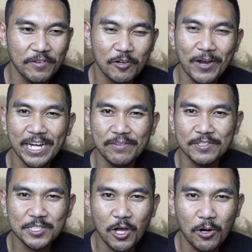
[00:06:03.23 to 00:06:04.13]
a grain of
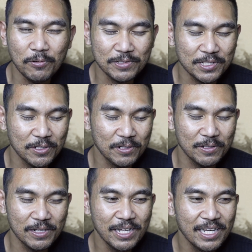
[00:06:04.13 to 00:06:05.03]
salt.
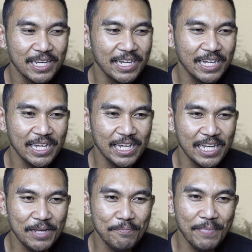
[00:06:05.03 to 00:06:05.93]
So
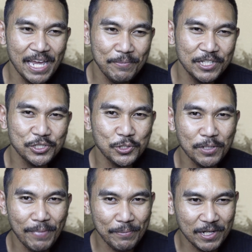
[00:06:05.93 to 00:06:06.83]
it may be true,
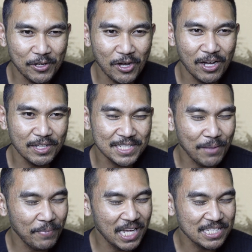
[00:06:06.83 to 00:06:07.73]
maybe not.
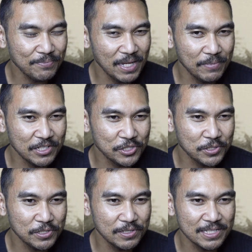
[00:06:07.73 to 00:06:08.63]
Some parts may be
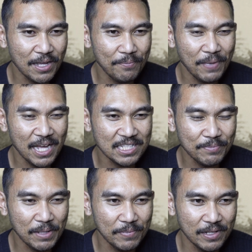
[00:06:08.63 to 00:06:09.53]
true, some parts
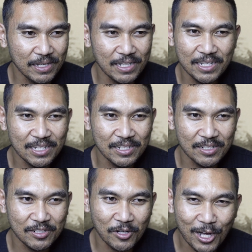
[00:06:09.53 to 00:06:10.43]
maybe
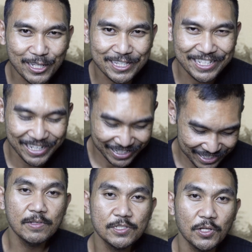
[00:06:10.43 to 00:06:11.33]
not.
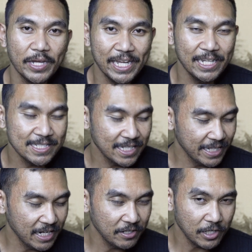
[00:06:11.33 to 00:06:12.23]
So in
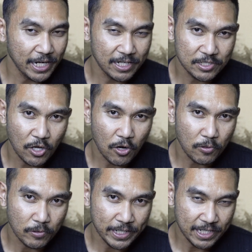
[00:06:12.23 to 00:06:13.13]
Sedenreng's
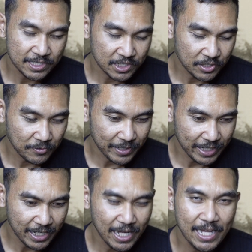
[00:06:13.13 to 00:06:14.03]
oral
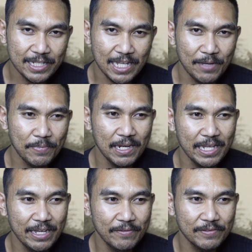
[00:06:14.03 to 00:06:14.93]
history, they
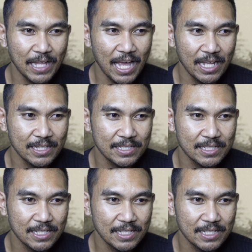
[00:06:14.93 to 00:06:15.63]
believe that